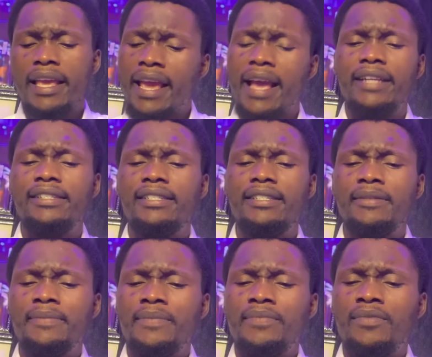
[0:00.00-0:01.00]

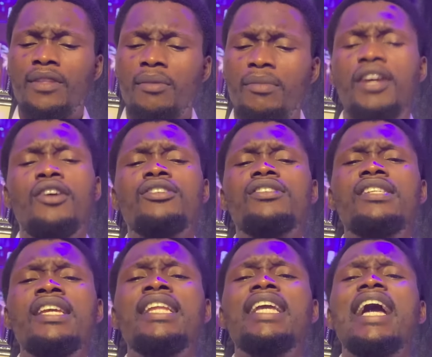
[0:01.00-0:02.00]
Yes,
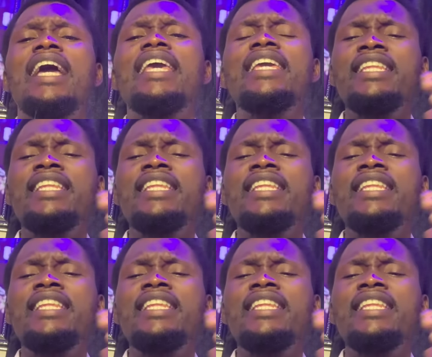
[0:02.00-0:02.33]
because sin can